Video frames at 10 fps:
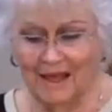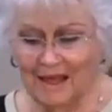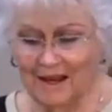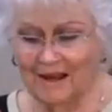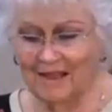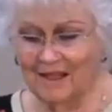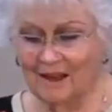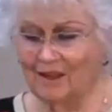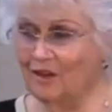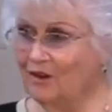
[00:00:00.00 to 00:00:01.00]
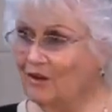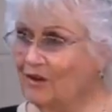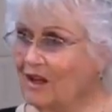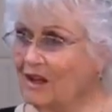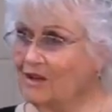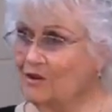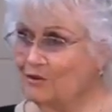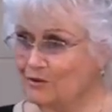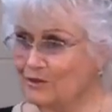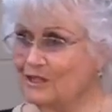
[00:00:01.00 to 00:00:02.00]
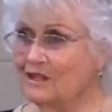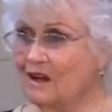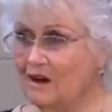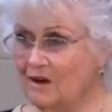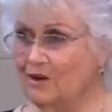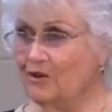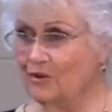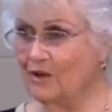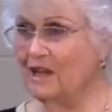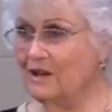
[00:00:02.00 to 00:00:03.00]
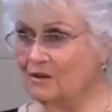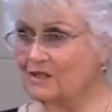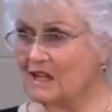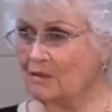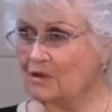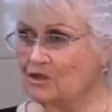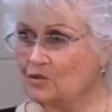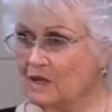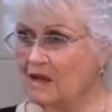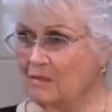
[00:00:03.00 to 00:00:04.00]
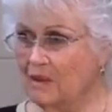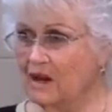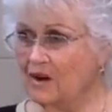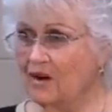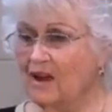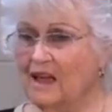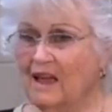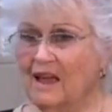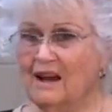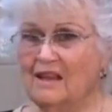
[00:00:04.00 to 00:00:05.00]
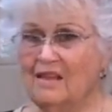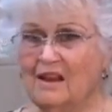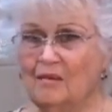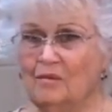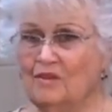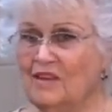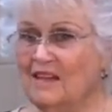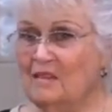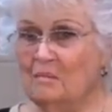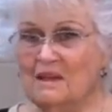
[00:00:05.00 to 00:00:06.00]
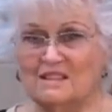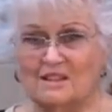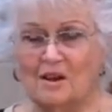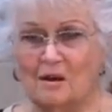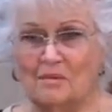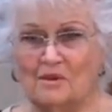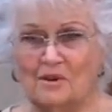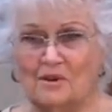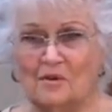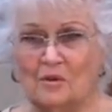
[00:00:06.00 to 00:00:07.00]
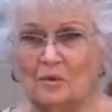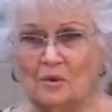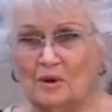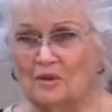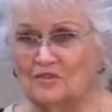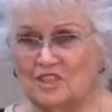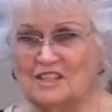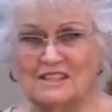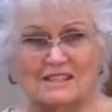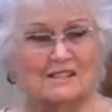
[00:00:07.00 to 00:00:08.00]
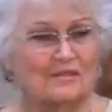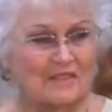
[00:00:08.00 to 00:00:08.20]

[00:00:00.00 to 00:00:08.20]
And I thought, you know, God knows our yoke. He knows how much we can bear. And I thought, we've got the best carpenter in the world, Jesus of